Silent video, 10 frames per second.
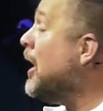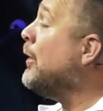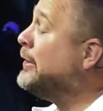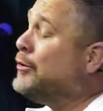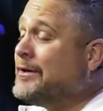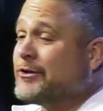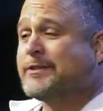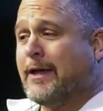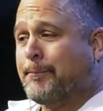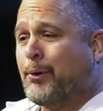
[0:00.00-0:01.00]
No, you didn't
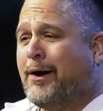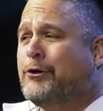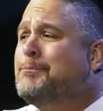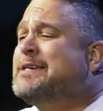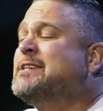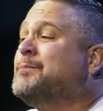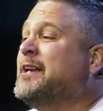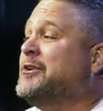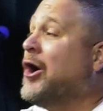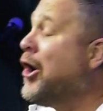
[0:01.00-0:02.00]
just say a prayer. You meant
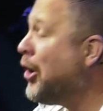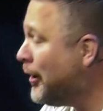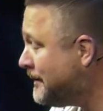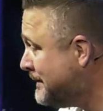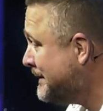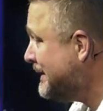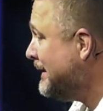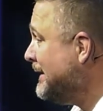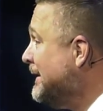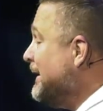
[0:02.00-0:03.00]
something in your heart,
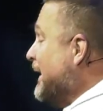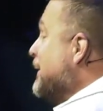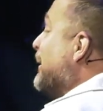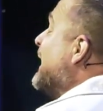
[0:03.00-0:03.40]
and